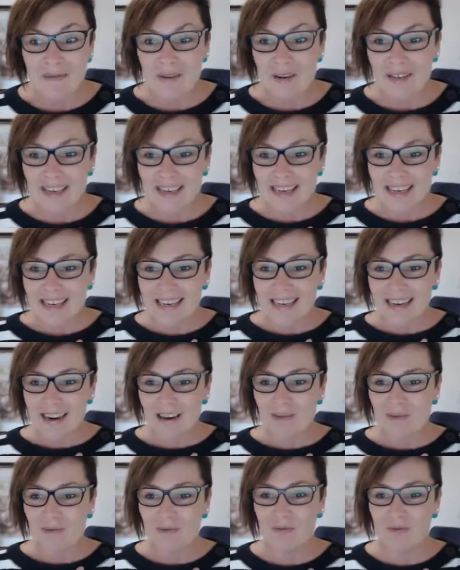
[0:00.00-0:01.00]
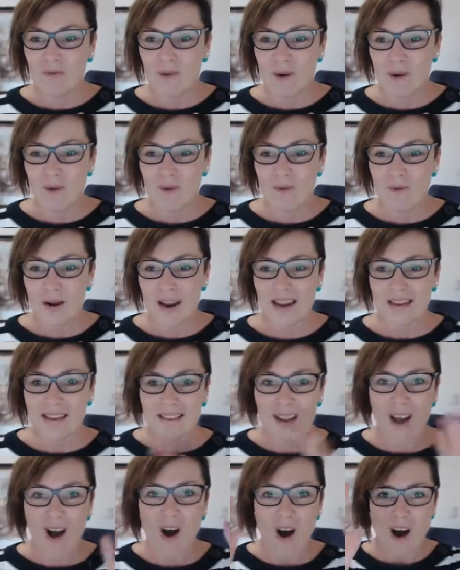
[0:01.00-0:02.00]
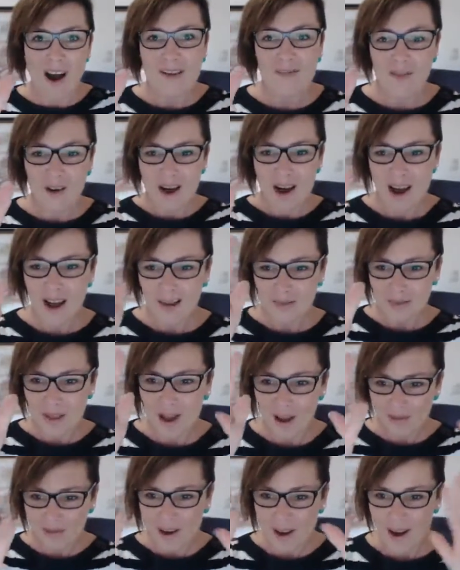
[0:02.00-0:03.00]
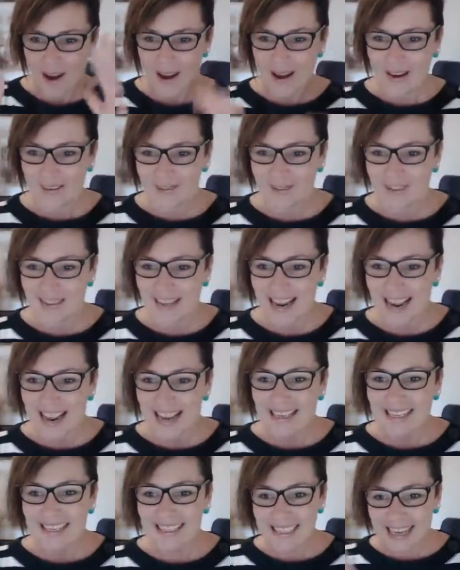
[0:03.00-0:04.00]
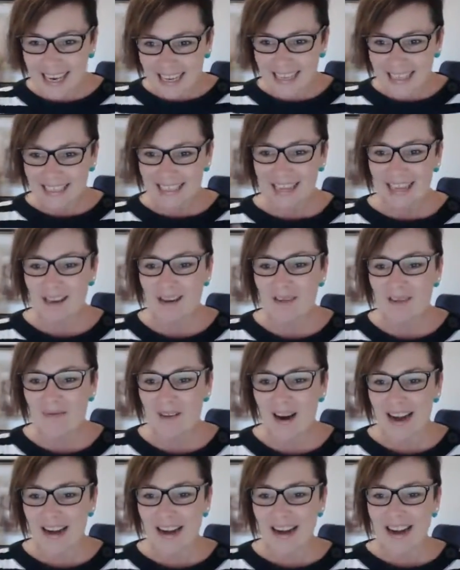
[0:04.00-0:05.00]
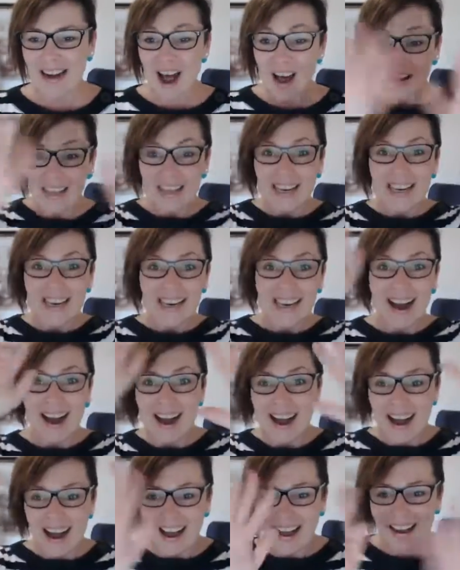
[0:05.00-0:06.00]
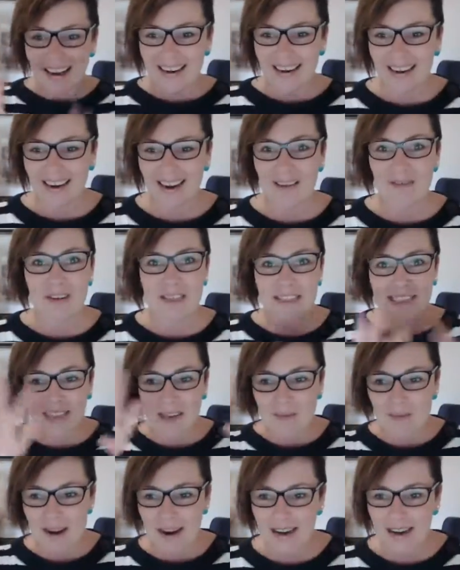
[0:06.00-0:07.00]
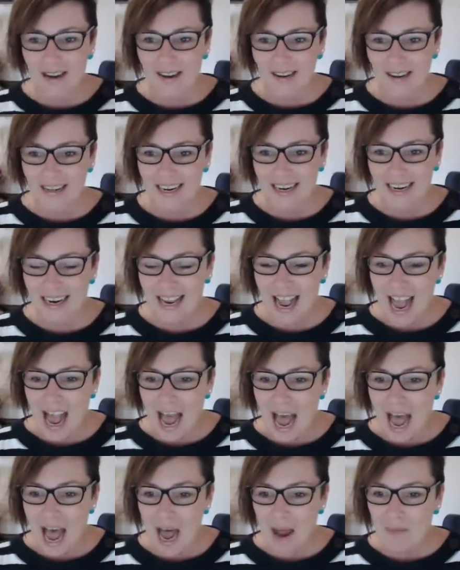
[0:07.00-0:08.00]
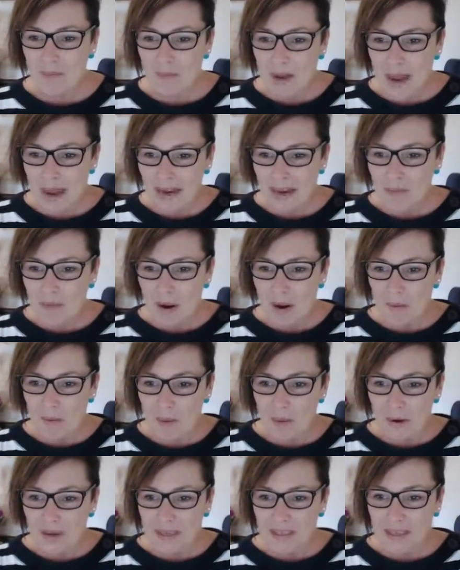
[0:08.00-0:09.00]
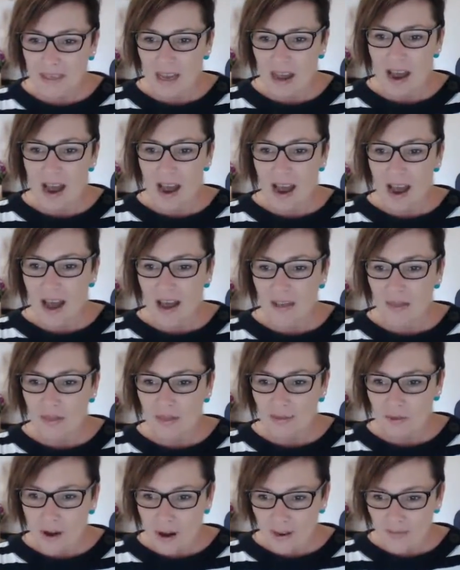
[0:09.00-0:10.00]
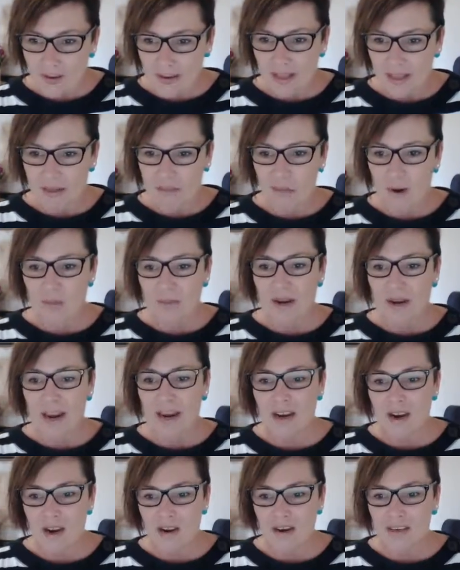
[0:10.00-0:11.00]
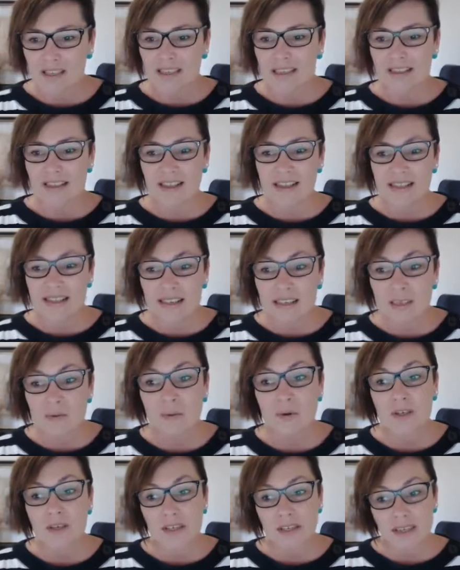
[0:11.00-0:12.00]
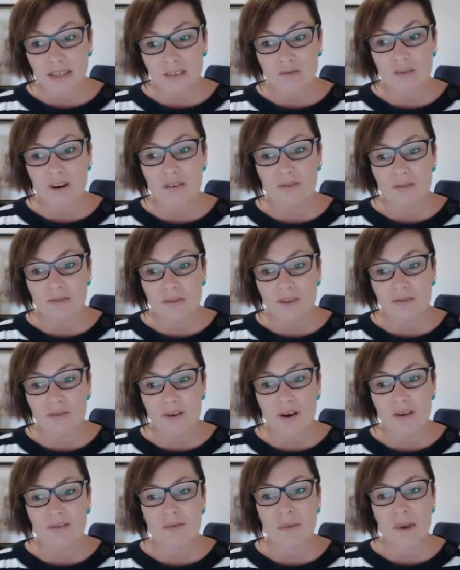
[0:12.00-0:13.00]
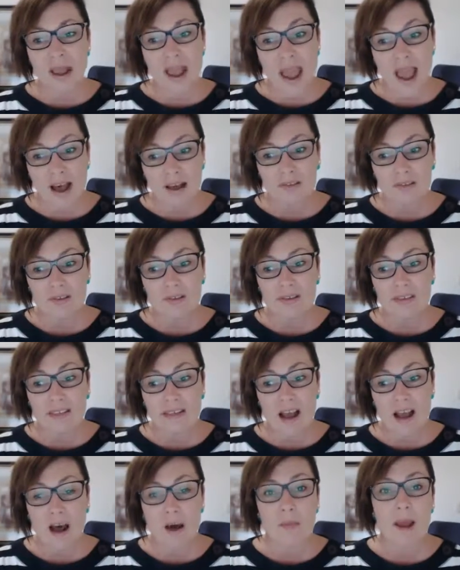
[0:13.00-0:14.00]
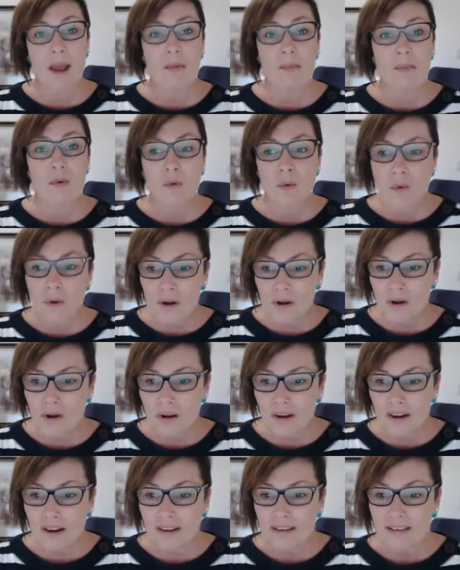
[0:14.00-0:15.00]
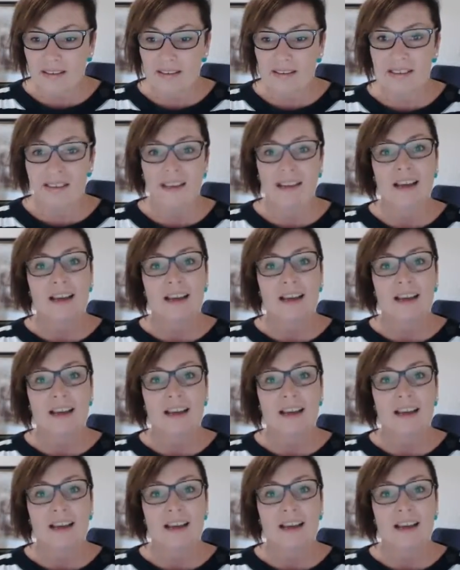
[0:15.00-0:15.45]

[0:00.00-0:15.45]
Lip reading: Presenting in 4 weeks. High vibes, high vibes. Jenny celebrating. Holly, hi, we're celebrating Holly. Beck, my boys are thriving at the moment and noticing that since watching these 555s, my household is calmer and more organised.